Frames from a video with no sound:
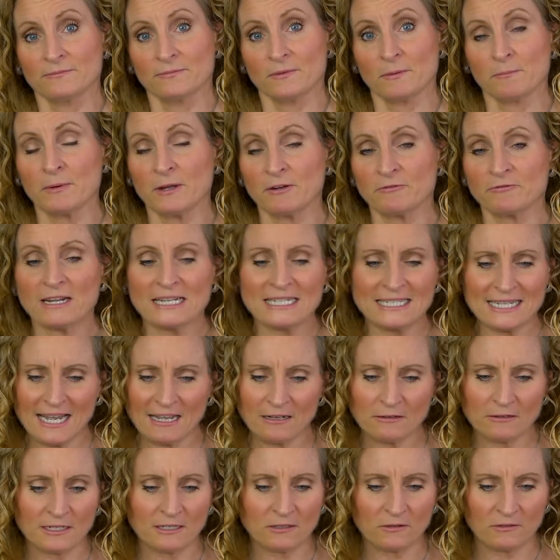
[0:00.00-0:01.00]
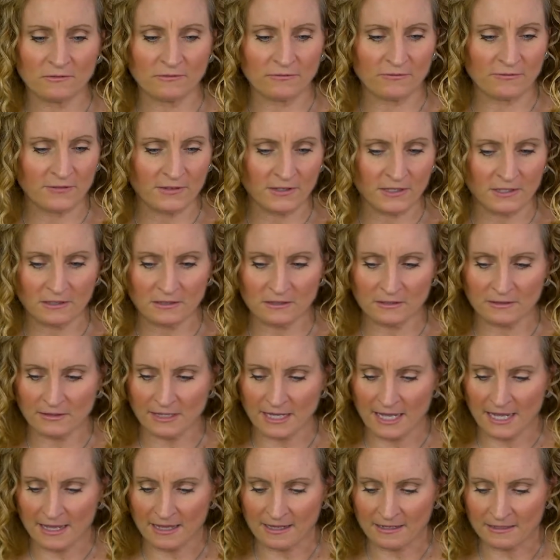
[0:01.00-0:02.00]
But right now I don't feel
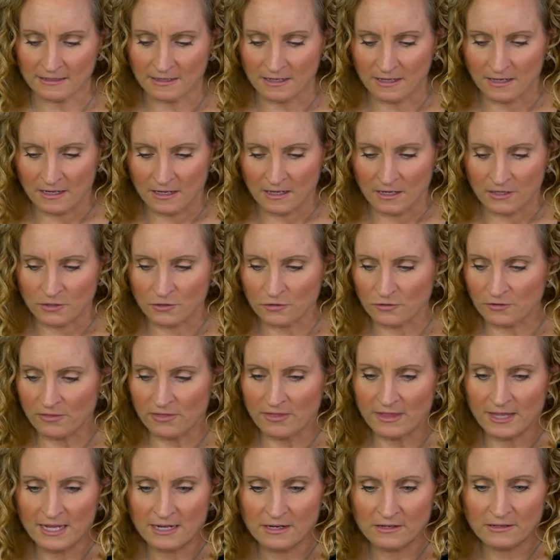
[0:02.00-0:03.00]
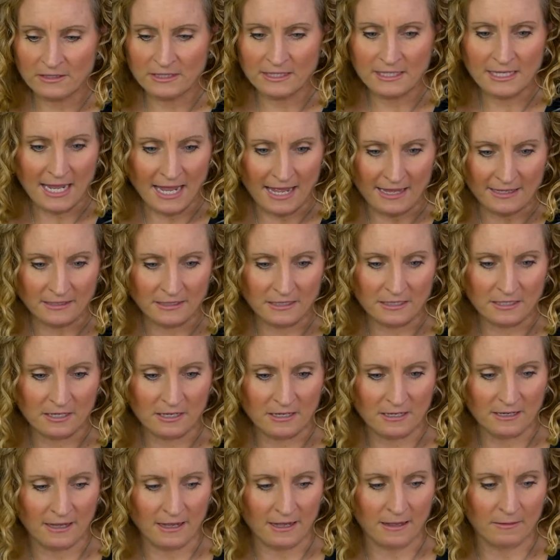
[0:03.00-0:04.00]
that you're there yet.
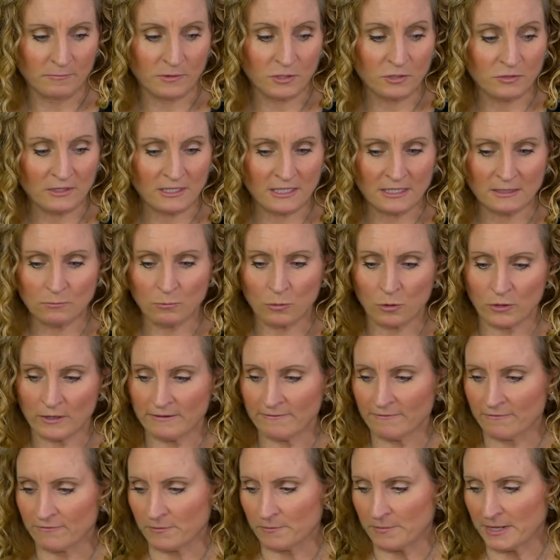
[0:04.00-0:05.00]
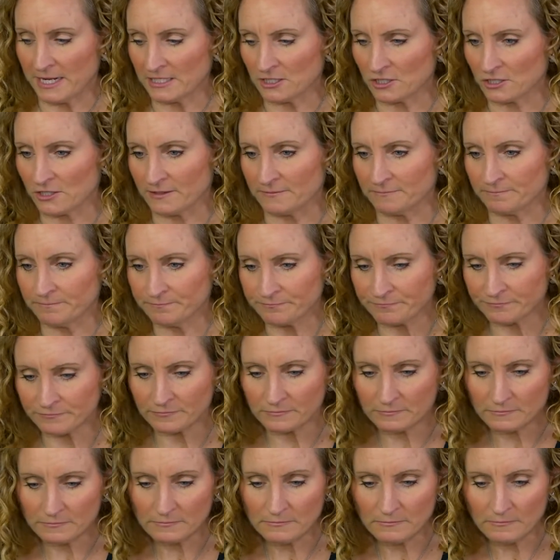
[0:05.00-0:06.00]
You need more information.
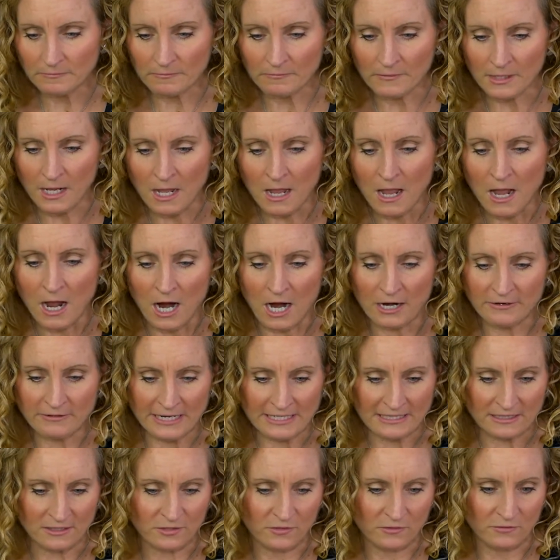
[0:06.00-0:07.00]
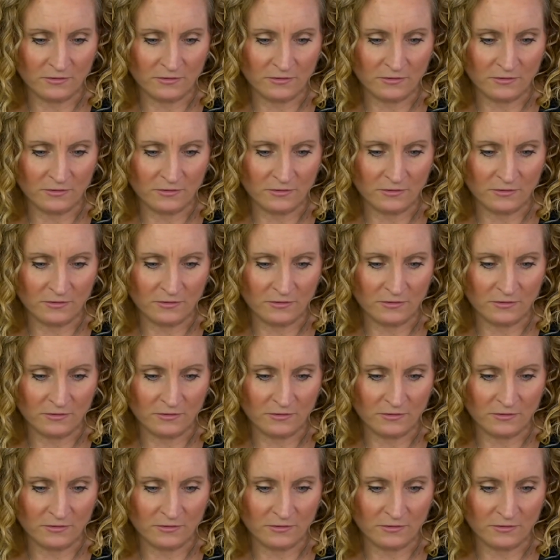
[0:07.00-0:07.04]
All right, so